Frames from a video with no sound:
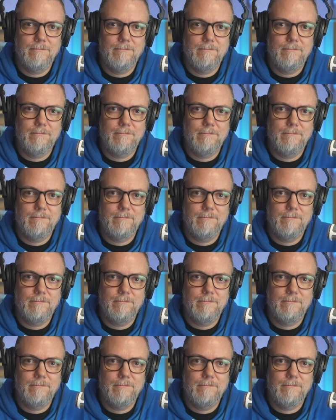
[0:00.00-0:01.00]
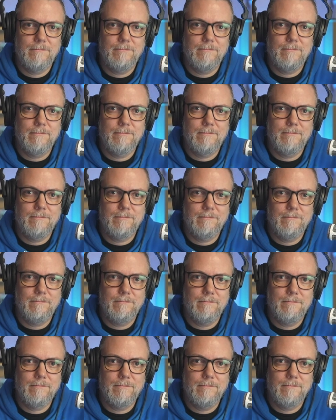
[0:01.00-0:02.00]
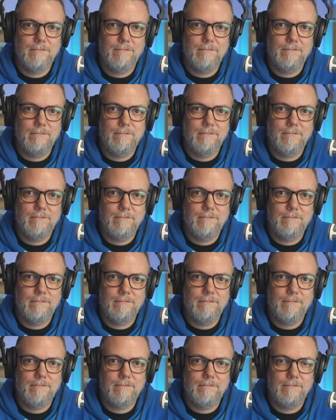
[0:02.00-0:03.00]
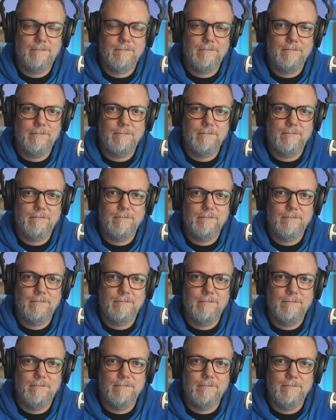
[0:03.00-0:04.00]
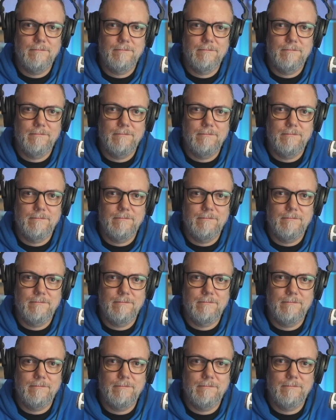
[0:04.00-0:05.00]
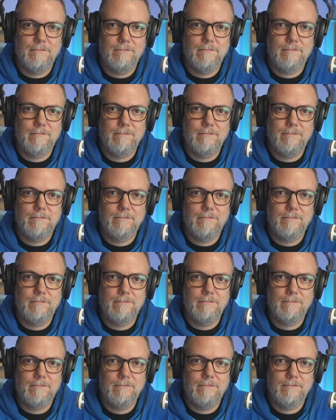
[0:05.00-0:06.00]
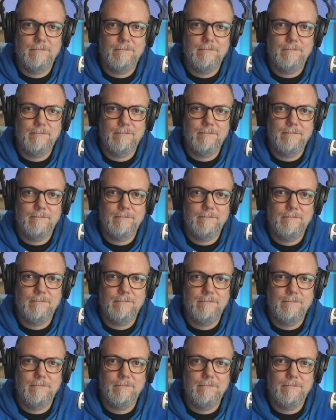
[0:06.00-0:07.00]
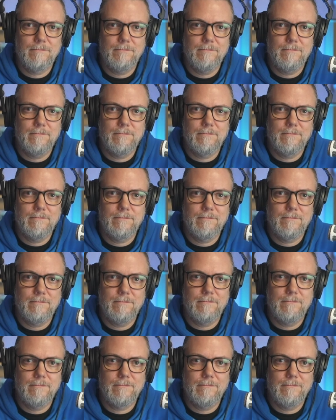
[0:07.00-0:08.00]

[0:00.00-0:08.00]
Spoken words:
The person shown says nothing.